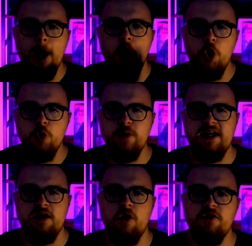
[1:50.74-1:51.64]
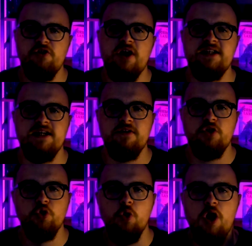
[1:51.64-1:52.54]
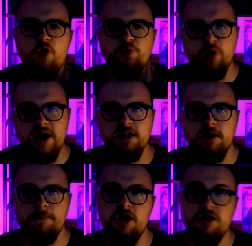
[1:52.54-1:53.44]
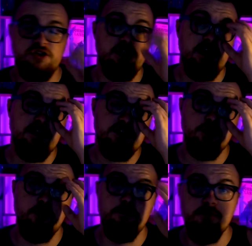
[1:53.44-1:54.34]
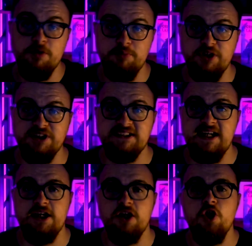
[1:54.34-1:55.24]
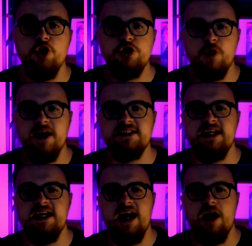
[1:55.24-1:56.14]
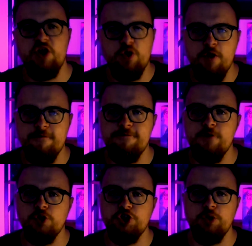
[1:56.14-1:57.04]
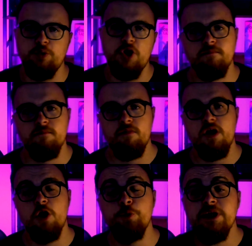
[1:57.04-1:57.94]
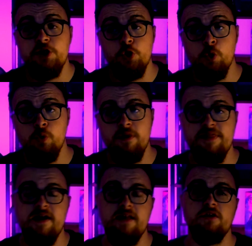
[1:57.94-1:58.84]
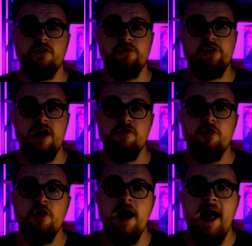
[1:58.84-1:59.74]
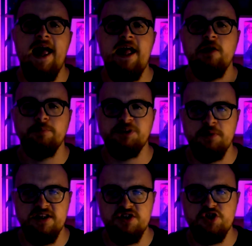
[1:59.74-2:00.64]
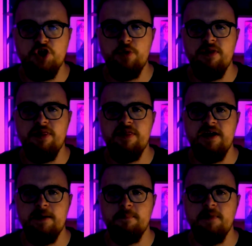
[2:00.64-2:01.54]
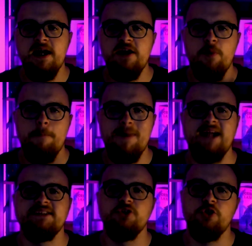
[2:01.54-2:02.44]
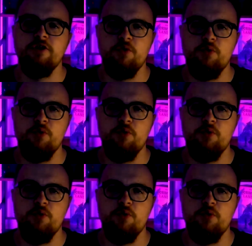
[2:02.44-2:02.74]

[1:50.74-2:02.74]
hone in on this idea that you're a regular person in this sort of mud and blood setting, trying to eke out your own fortune. A really cool thing that kind of helps with this tone and theme is the backstory of the